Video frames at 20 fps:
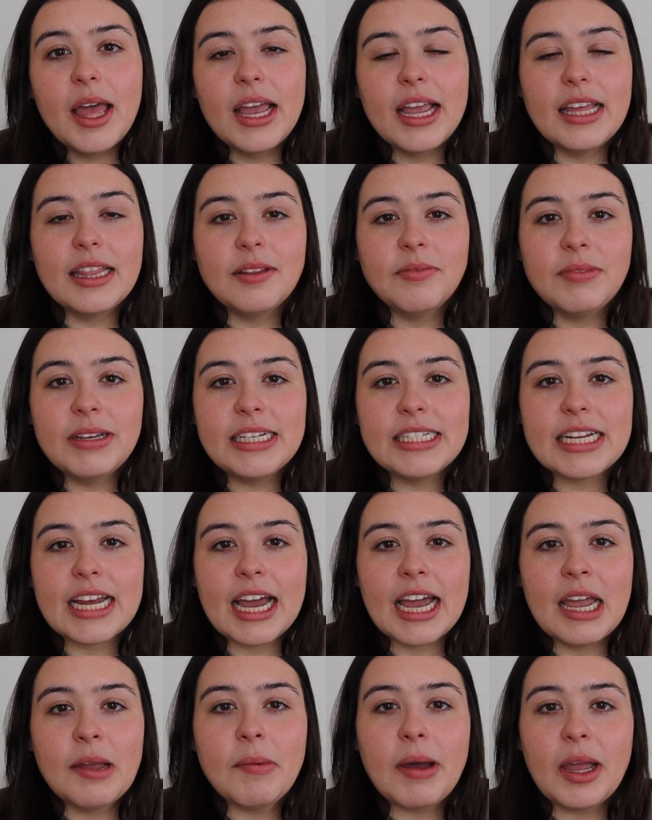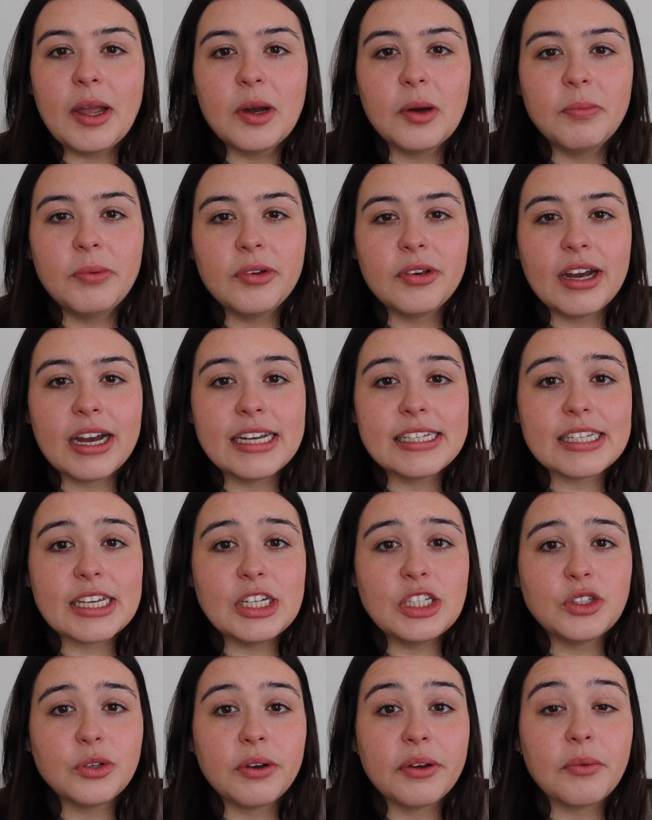In the meantime, I hope you guys
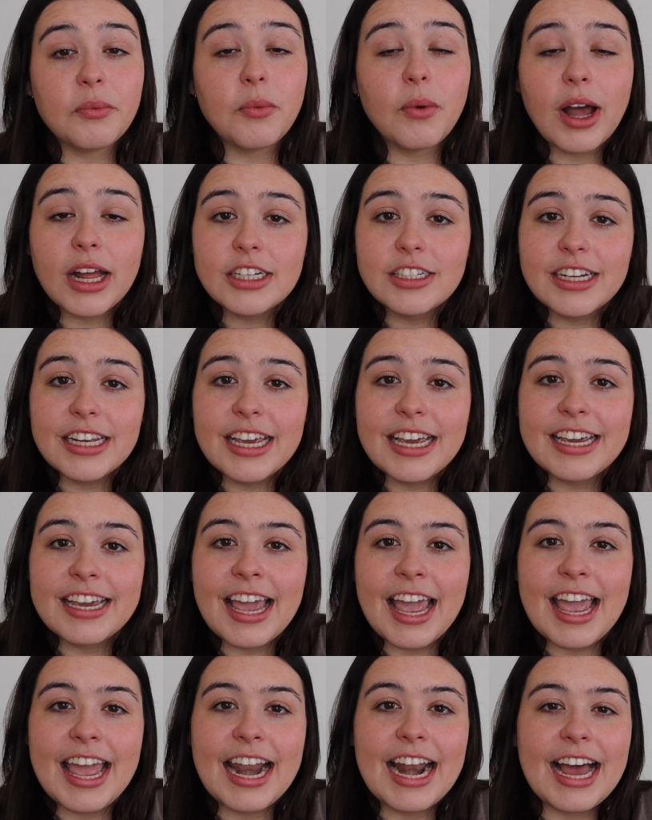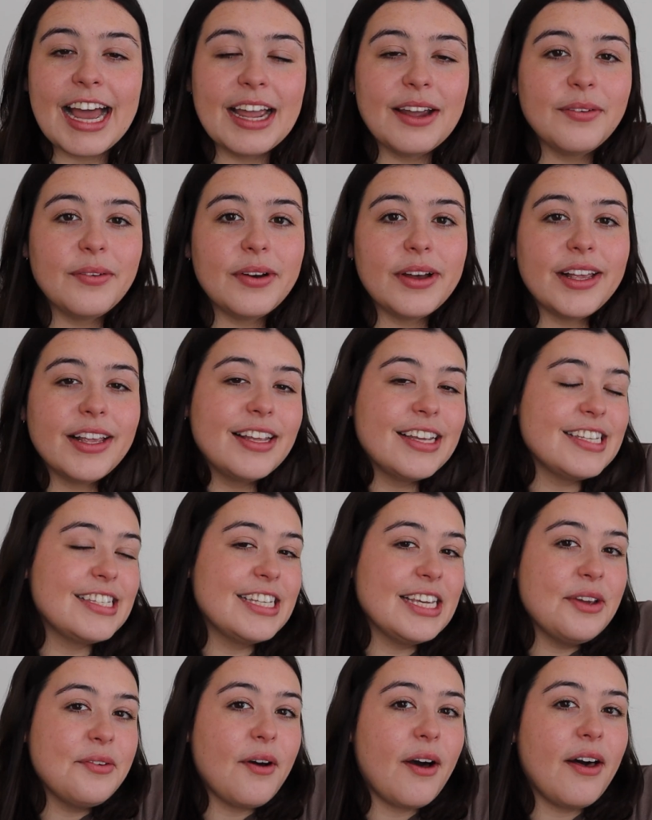enjoyed watching, and I will
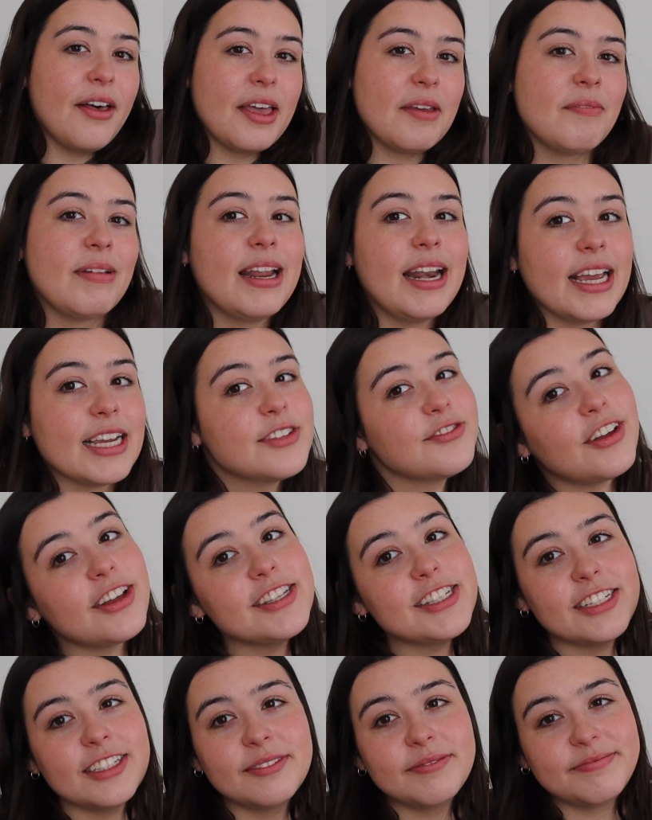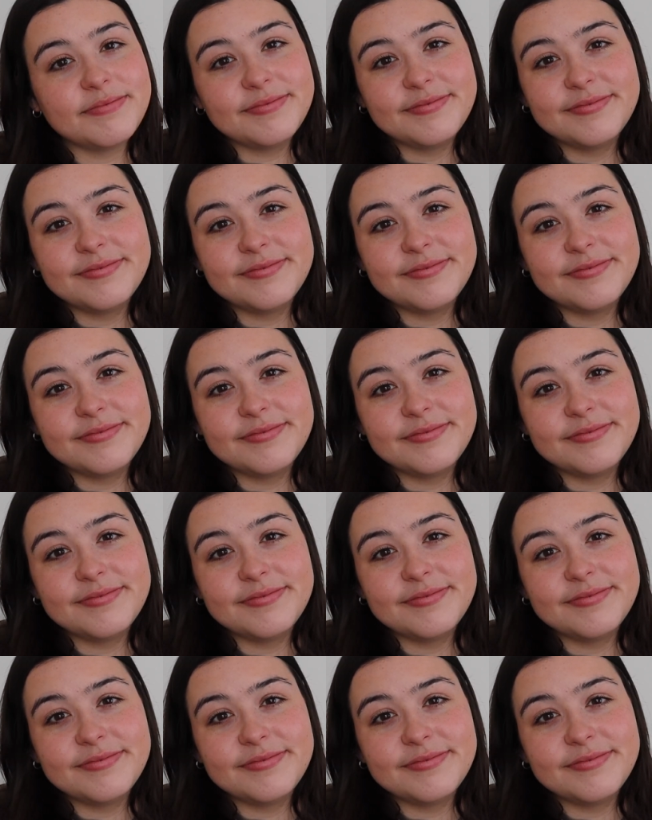see you all in my next Flosstube.